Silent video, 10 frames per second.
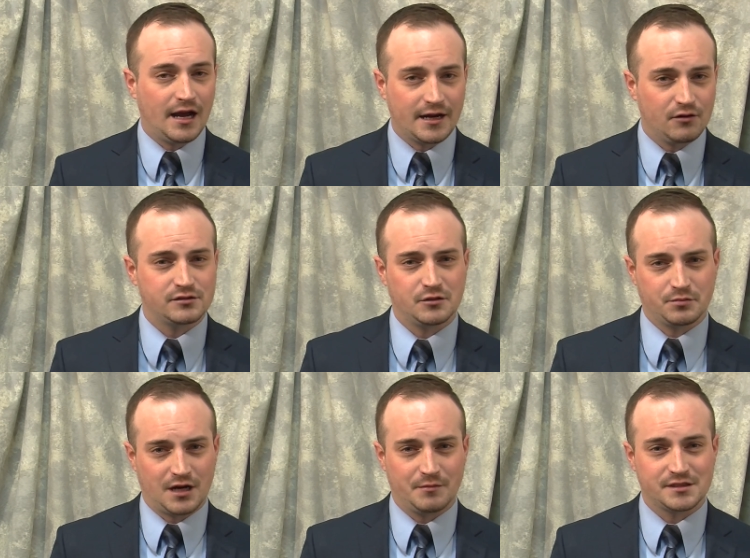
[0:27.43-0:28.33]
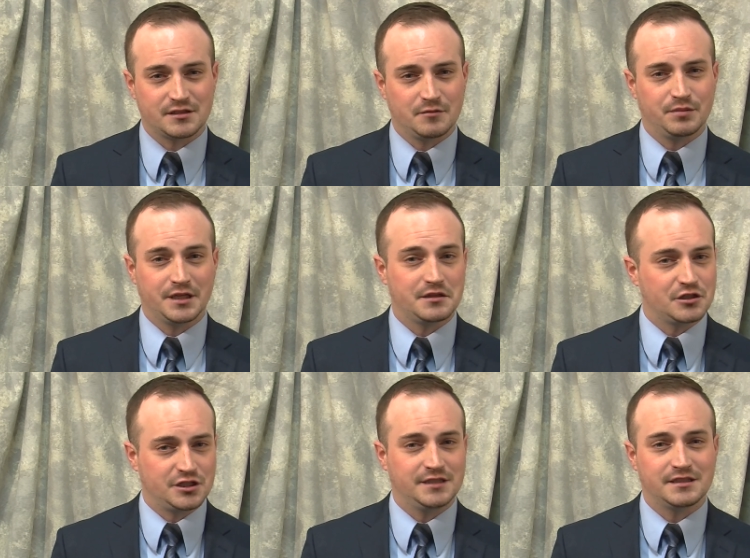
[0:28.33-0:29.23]
I also promised to complete the
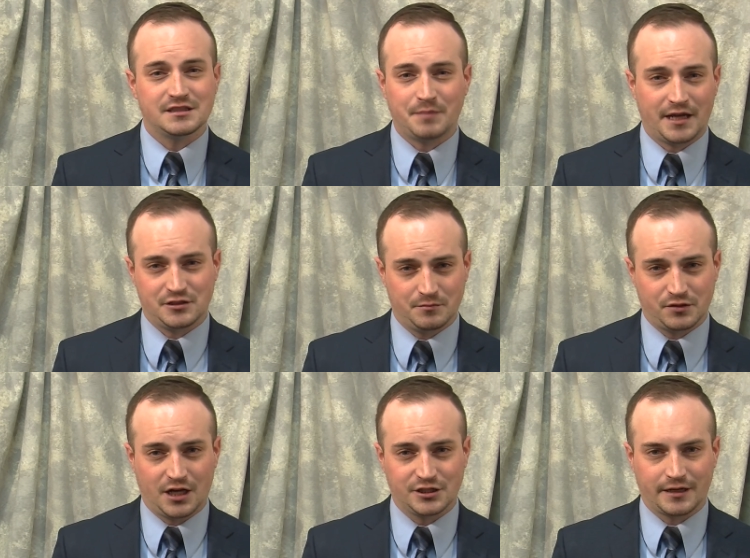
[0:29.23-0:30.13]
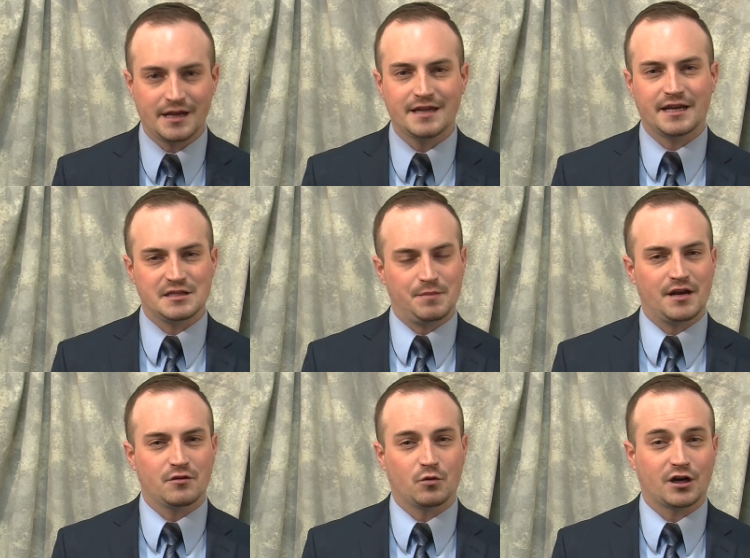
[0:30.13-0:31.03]
Sheets expansion project that has been
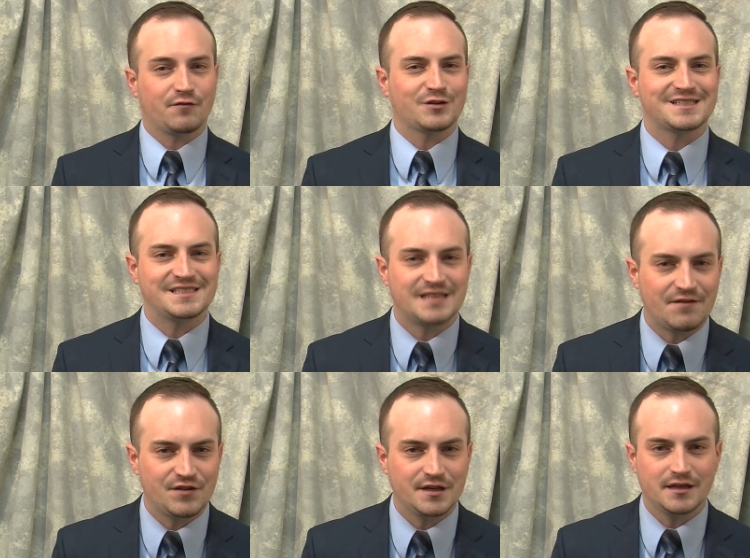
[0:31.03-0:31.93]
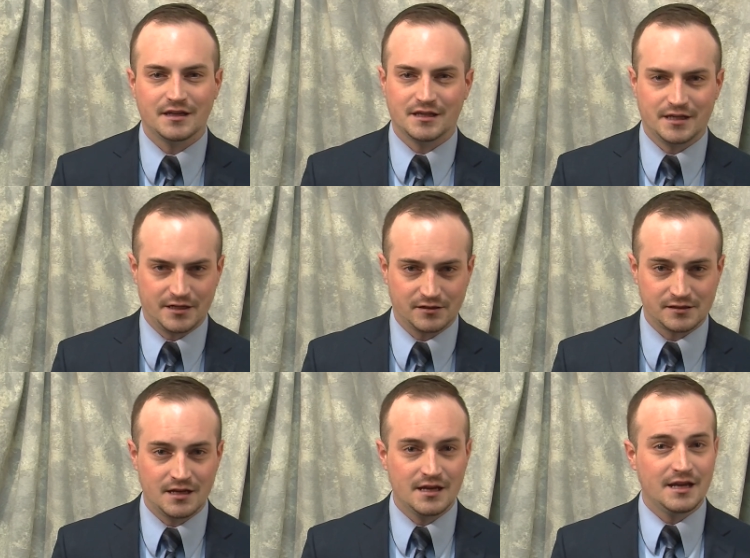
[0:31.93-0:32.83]
in the work for seven
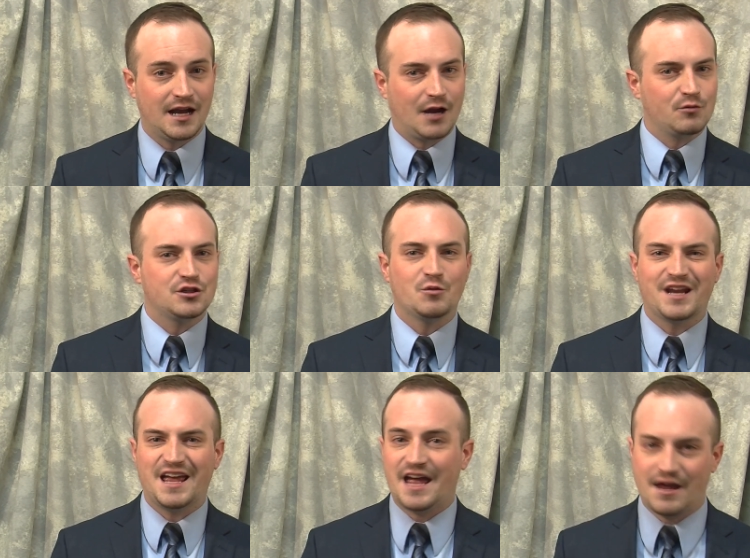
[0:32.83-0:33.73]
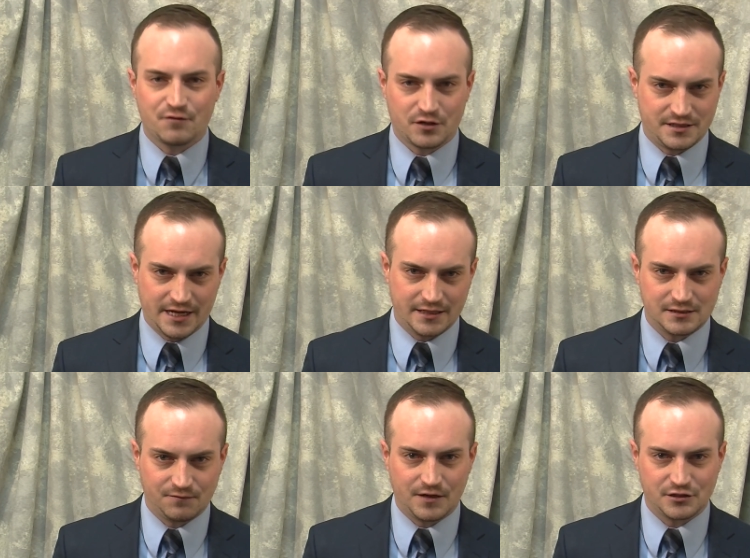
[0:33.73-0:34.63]
years. I will do whatever it takes
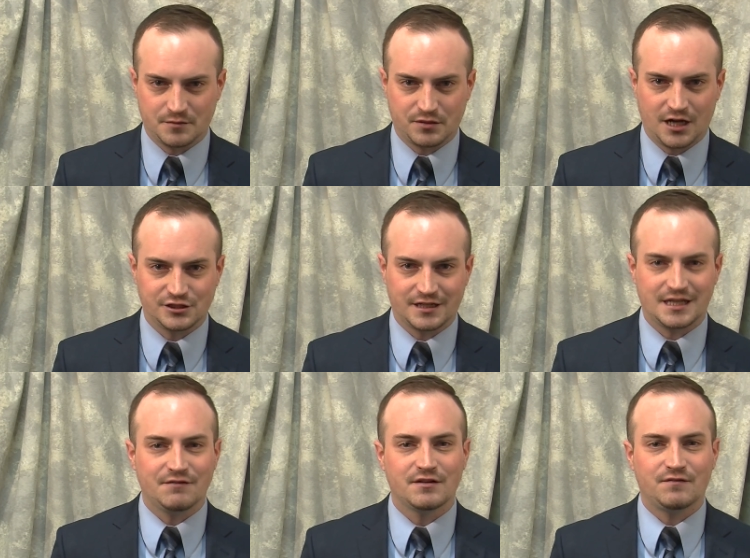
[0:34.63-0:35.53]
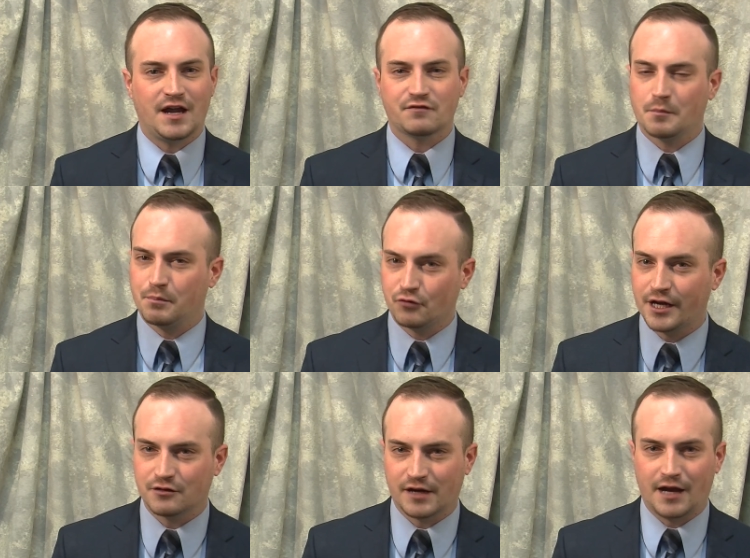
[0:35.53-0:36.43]
to finish the project. Even if I have to
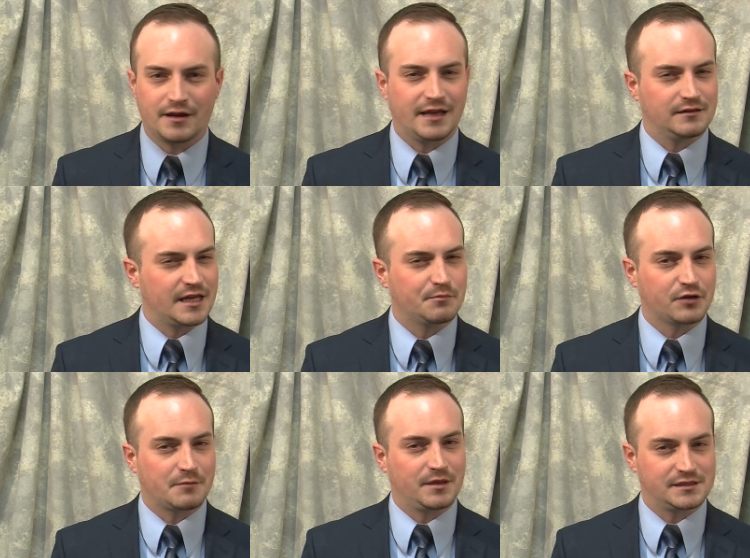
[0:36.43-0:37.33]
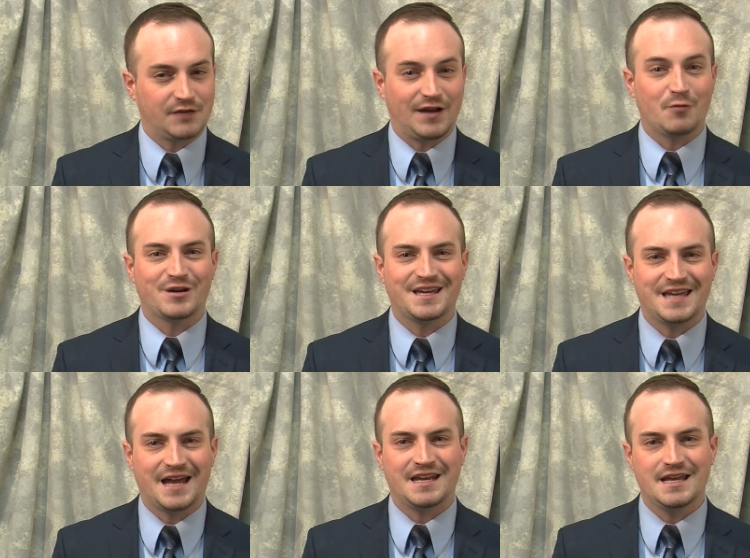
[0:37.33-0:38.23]
break ground and lay brick myself, I will
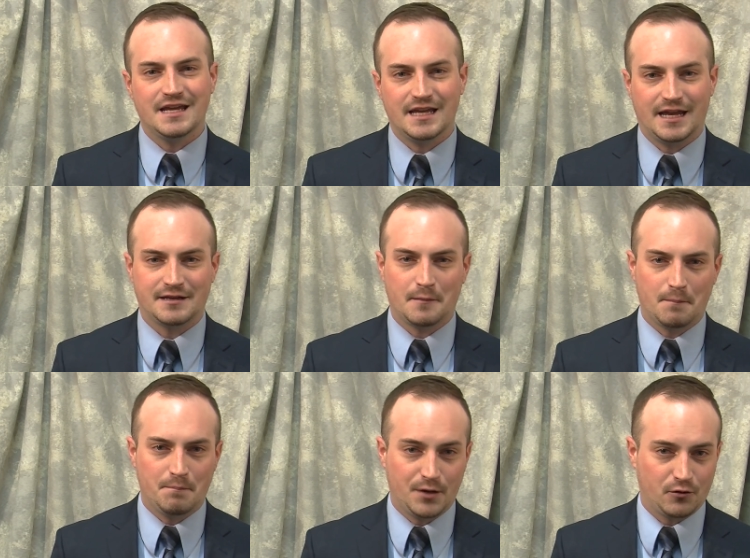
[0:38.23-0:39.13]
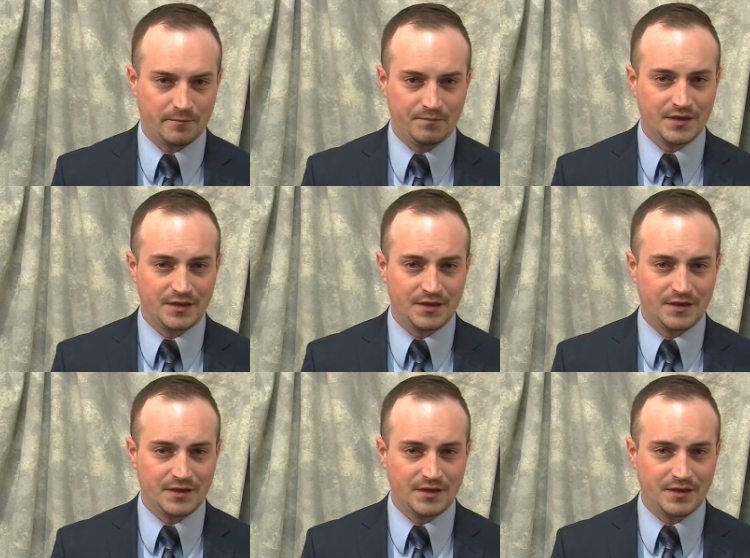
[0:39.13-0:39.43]
get it built.